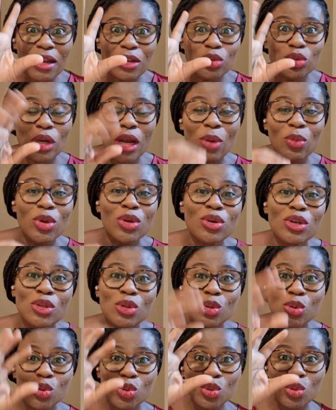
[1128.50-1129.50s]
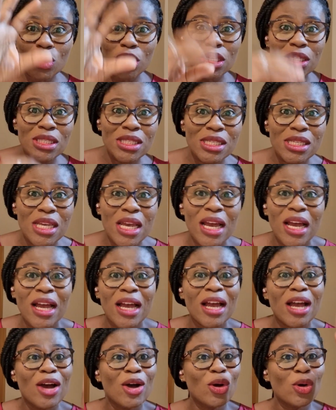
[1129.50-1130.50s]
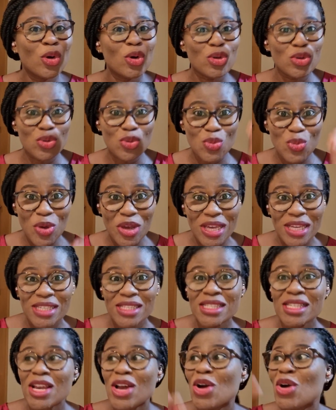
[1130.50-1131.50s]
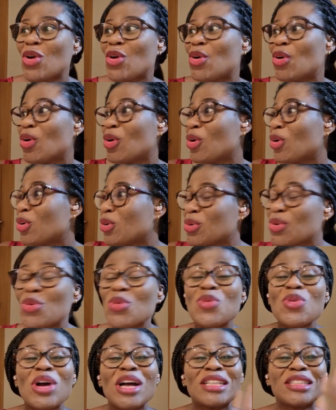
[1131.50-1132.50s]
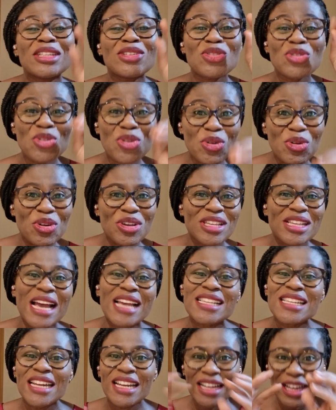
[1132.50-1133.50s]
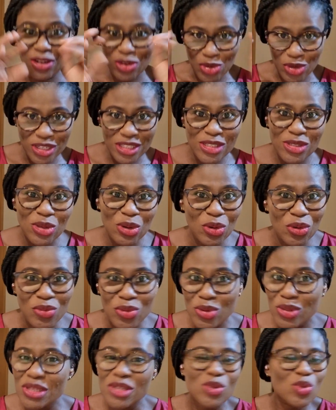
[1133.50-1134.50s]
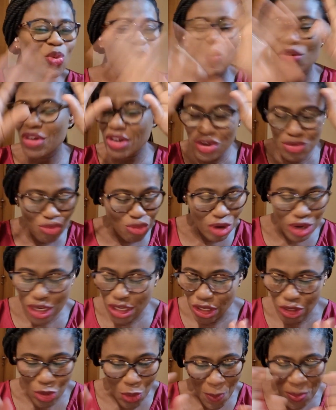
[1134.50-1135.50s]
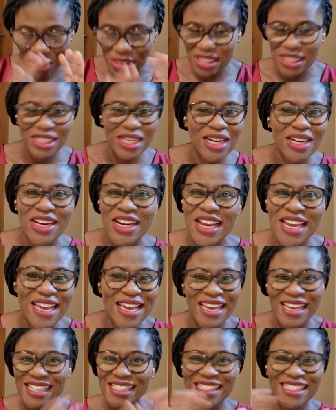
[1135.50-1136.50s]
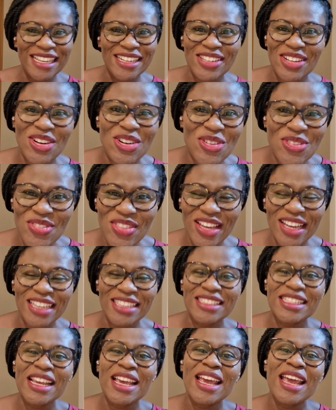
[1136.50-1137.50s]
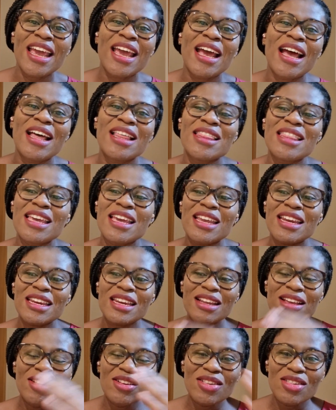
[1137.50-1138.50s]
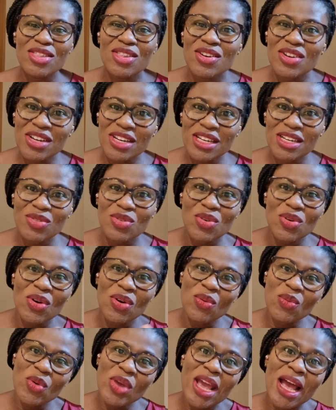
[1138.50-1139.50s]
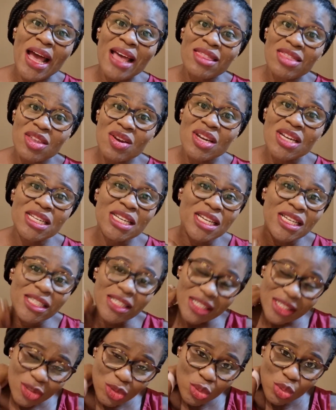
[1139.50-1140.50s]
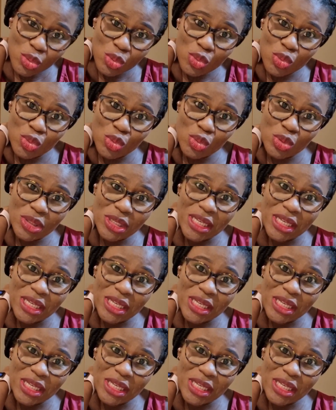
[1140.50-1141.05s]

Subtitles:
Are we going to do India or US? Or I started calculating all of those things. We were already running the numbers in our heads and all of that. And then we had 3 days to do the